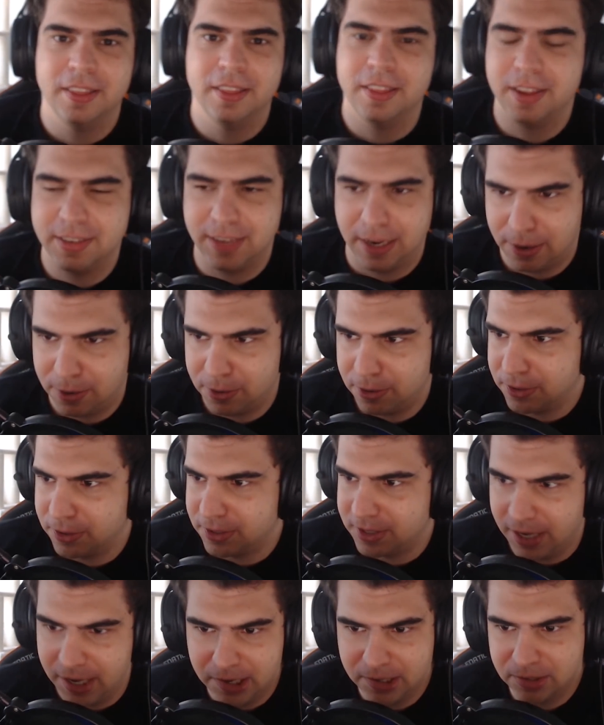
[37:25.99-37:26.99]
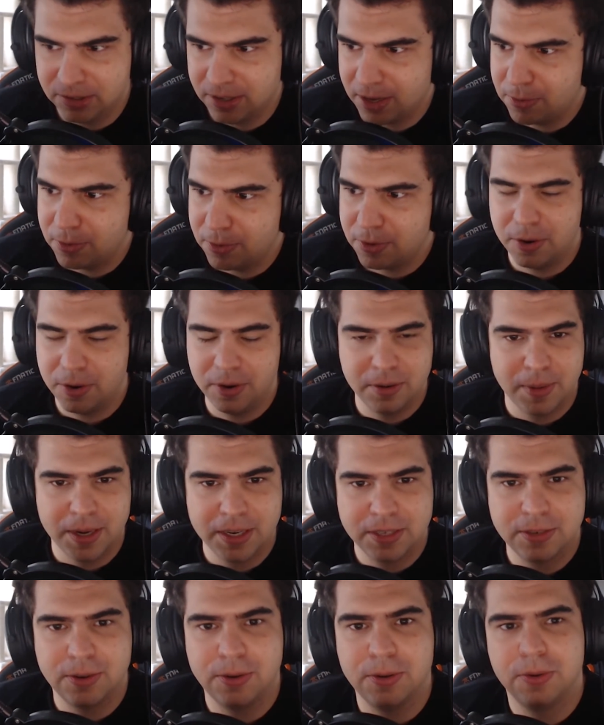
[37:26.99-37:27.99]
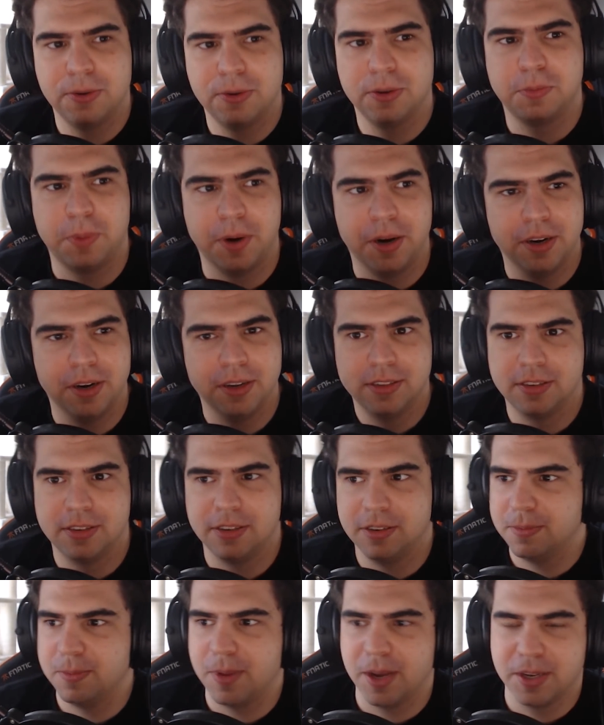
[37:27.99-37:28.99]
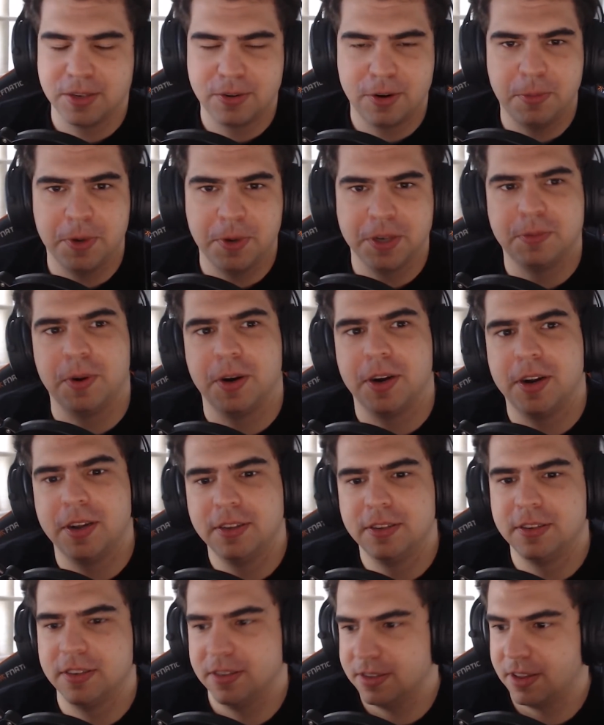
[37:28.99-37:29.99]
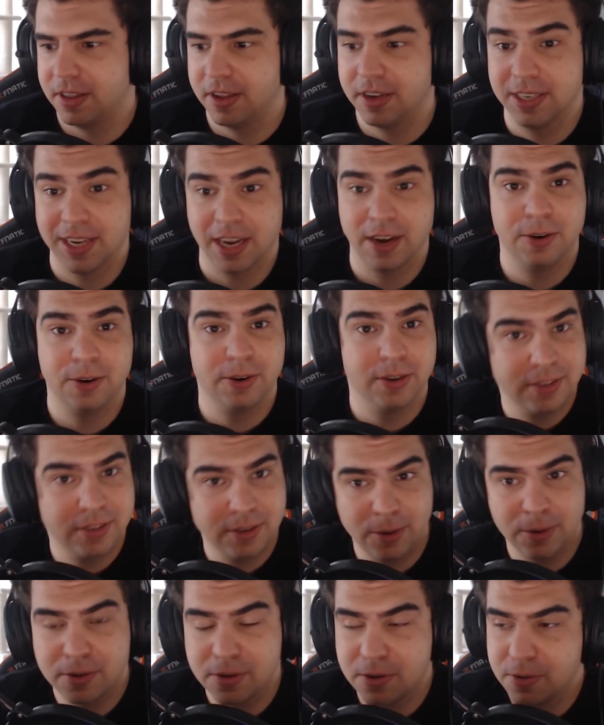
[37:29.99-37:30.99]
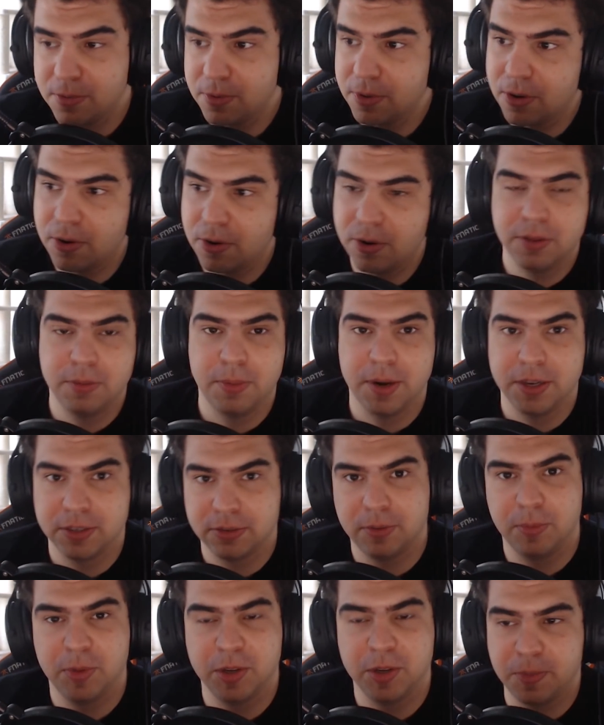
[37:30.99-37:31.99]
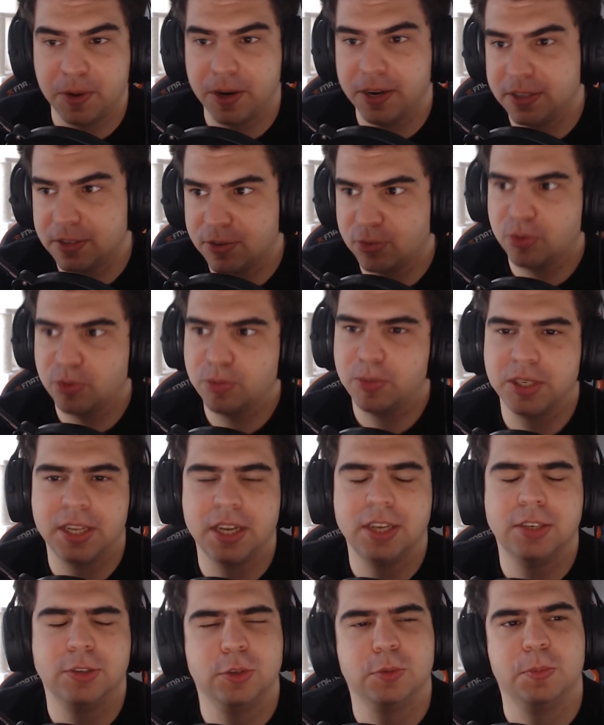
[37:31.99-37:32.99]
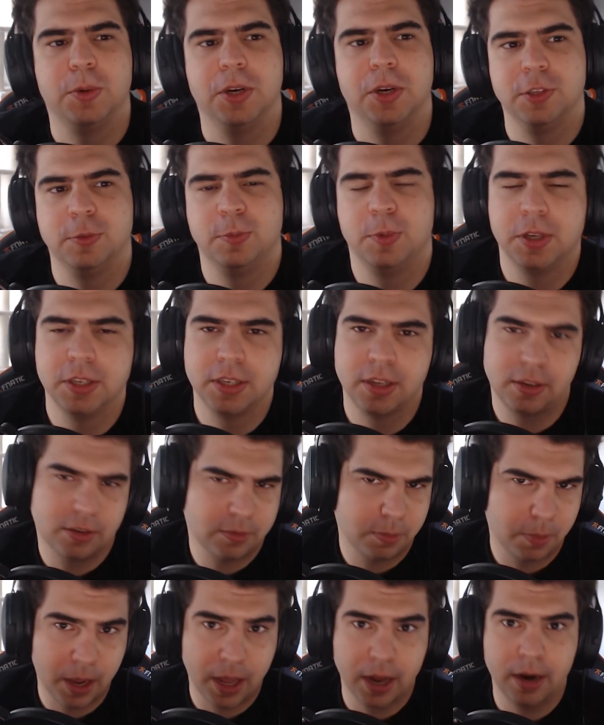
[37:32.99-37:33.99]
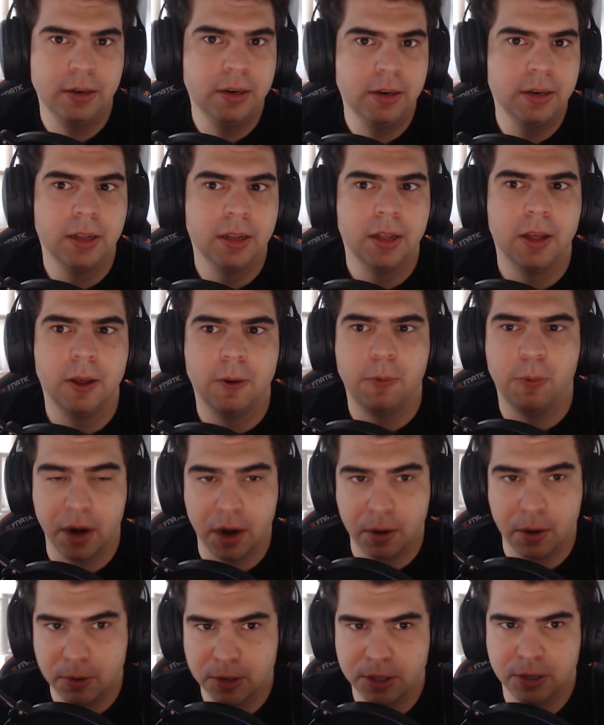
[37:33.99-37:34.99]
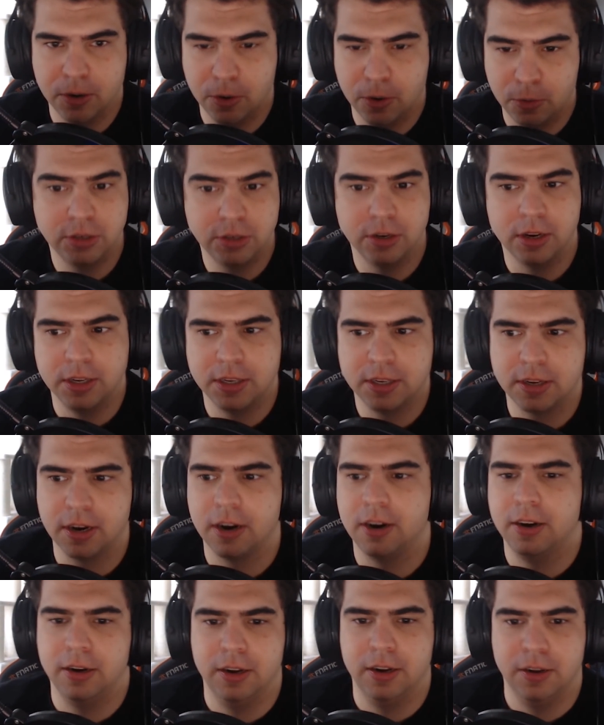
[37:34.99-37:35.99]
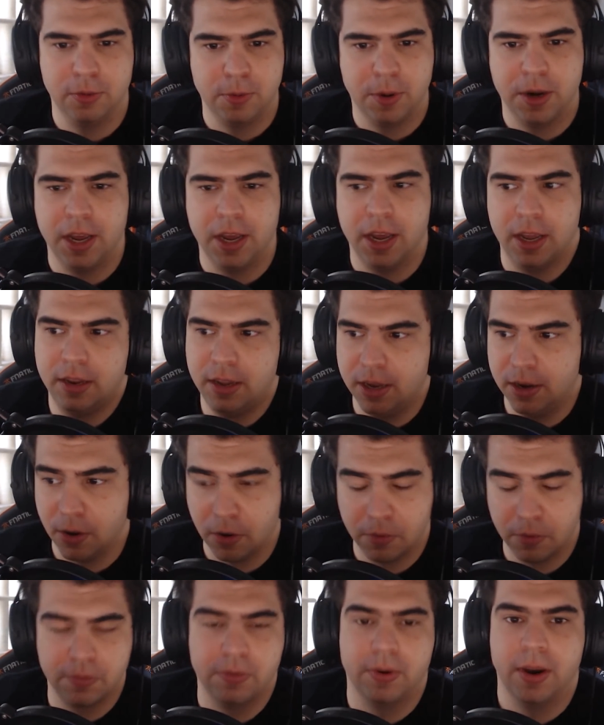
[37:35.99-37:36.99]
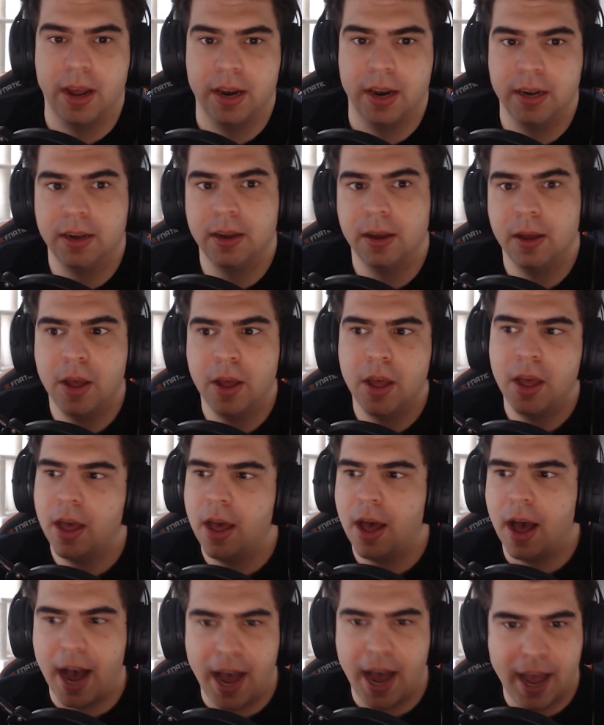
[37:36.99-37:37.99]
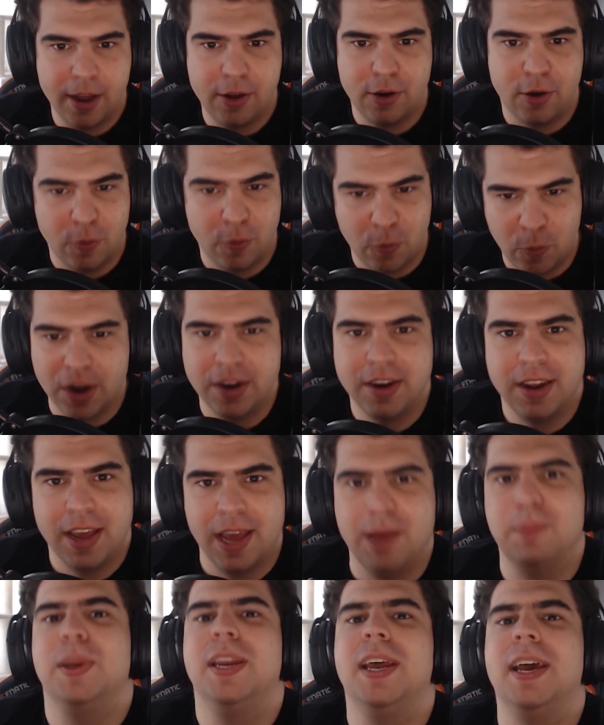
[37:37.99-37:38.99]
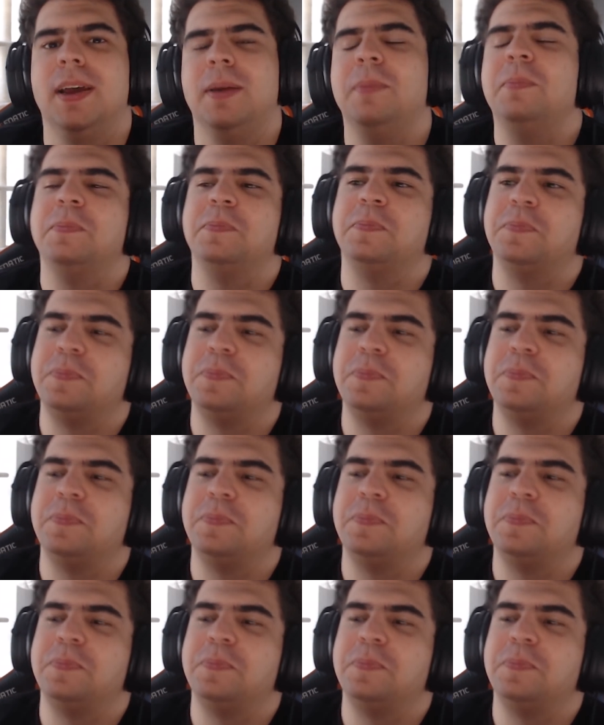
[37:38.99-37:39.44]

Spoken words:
Things I learn on stage, they will go into my solo queue experience and my scrim experience, and things I learn in solo queue will go into my scrim experience and my stage experience. Because as a player, when I originally started in 2018 on Fnatic, I got 1 game a day.